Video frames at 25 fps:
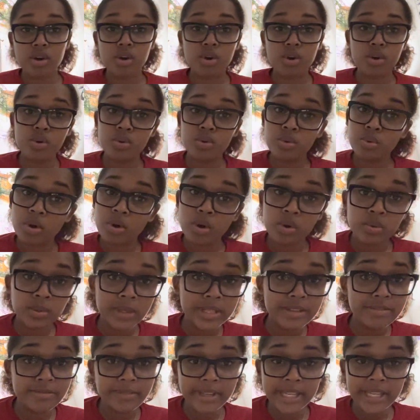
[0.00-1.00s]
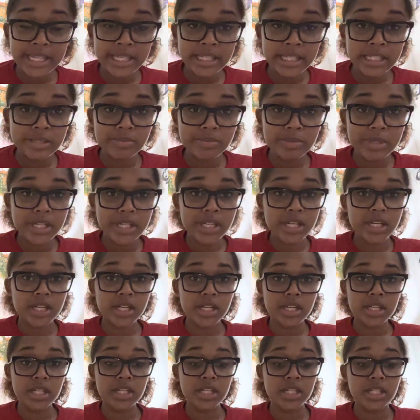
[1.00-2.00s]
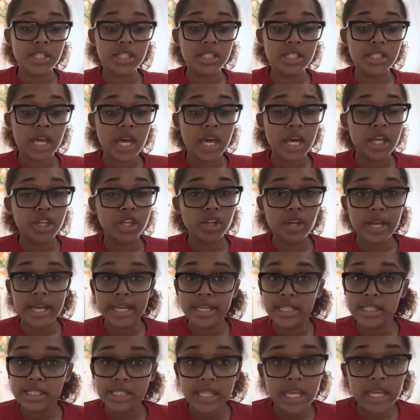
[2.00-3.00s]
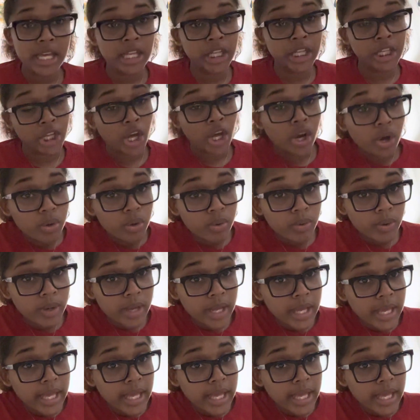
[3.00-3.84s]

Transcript: OnlyFans because your ex said no